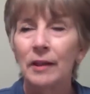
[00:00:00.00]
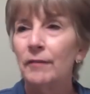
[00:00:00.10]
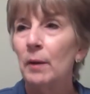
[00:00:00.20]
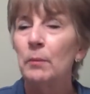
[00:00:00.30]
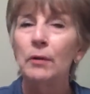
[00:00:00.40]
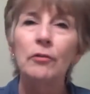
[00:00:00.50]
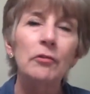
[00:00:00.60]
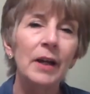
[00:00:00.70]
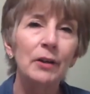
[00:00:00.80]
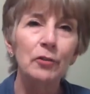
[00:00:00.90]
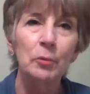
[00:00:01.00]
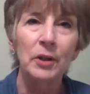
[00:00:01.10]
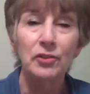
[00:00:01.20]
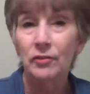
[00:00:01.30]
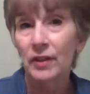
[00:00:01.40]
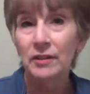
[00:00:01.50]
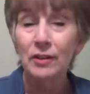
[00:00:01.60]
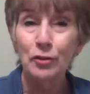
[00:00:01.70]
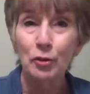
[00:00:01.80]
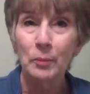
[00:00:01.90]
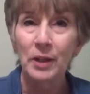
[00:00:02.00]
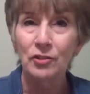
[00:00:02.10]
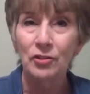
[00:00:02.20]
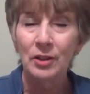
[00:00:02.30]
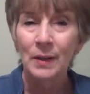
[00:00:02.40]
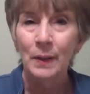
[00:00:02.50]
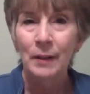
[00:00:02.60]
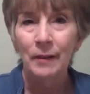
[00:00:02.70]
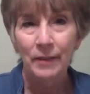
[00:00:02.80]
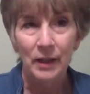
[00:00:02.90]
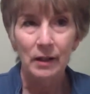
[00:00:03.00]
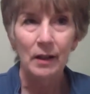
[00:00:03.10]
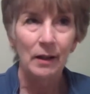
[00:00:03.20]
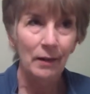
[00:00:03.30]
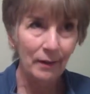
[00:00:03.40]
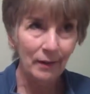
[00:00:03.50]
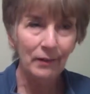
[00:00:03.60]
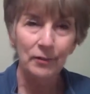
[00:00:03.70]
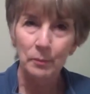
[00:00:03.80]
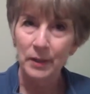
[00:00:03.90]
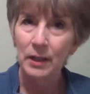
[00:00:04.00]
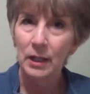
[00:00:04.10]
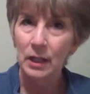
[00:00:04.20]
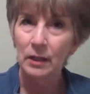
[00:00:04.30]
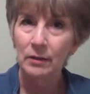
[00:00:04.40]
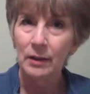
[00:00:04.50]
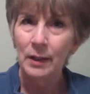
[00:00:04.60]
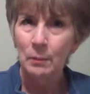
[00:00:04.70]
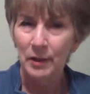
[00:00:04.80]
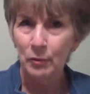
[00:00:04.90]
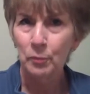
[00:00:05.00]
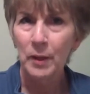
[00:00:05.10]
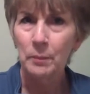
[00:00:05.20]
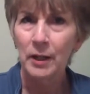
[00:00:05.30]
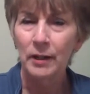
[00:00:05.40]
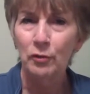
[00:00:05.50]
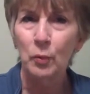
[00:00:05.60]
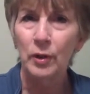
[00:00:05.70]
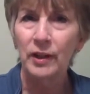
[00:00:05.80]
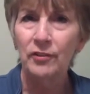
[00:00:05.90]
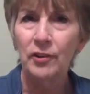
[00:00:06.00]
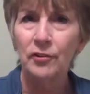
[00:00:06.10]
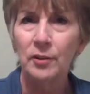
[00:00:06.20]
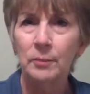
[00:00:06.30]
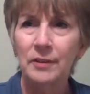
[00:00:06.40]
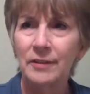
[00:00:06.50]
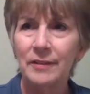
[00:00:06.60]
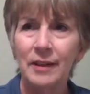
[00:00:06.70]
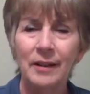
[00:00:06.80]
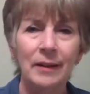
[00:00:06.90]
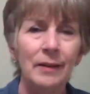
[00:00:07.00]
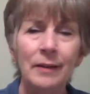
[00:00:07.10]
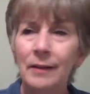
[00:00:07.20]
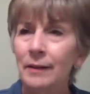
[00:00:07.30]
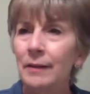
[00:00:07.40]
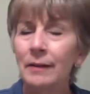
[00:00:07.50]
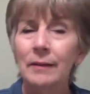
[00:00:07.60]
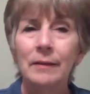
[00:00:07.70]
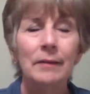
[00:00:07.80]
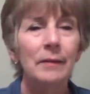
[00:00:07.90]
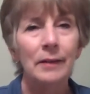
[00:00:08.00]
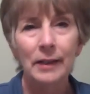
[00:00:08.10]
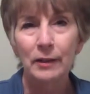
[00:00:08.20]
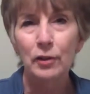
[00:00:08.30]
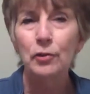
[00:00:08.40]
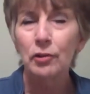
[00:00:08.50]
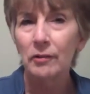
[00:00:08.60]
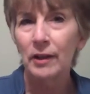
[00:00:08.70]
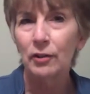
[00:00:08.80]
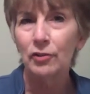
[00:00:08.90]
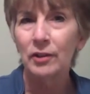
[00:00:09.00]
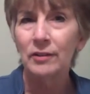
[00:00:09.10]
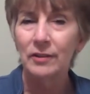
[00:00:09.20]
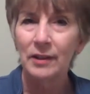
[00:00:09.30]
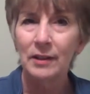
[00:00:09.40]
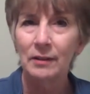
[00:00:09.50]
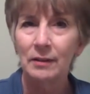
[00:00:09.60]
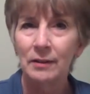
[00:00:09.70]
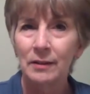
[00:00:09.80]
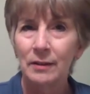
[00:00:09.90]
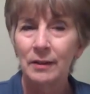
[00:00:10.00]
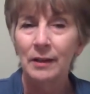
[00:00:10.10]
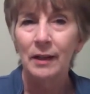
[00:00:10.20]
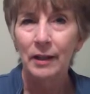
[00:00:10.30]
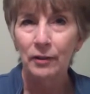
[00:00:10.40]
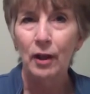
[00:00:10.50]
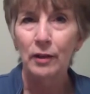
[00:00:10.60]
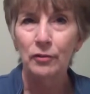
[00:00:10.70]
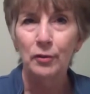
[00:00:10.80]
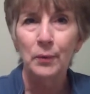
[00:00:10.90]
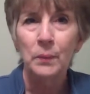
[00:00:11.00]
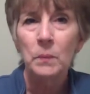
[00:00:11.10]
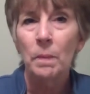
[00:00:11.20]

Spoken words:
If I moved around too much, if I did too much, then I got some pain again. That was my body's warning system to say, use your energy to heal and not to